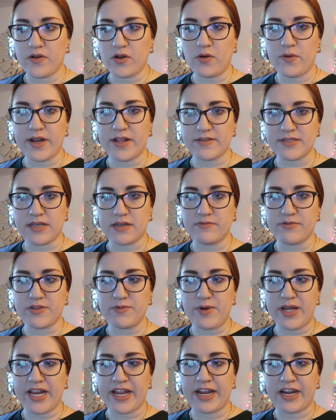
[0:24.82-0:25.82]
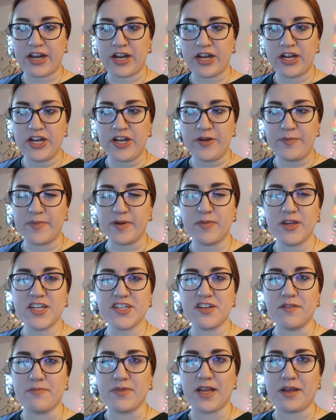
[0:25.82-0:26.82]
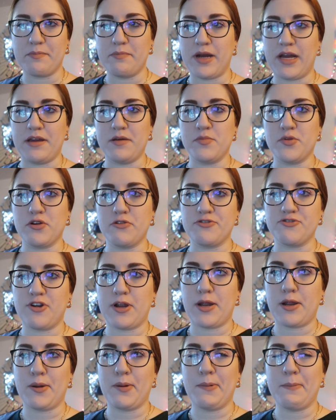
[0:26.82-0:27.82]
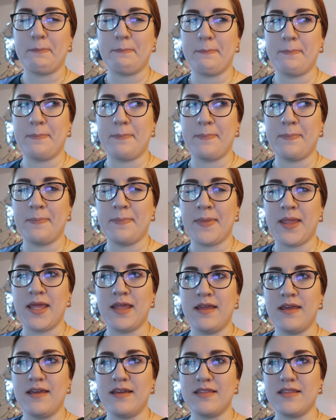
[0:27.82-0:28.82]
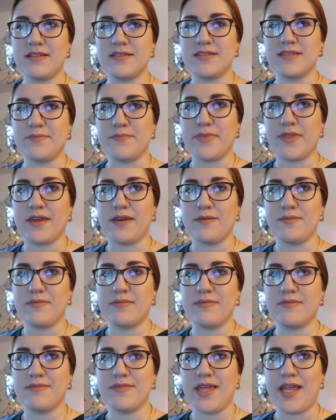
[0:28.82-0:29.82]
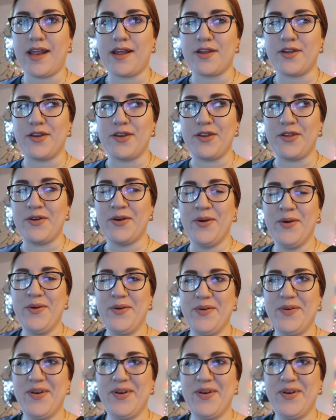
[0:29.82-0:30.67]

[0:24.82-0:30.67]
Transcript: going outside with wet hair. Maybe I should like buy a blow dryer. That's something that I could do.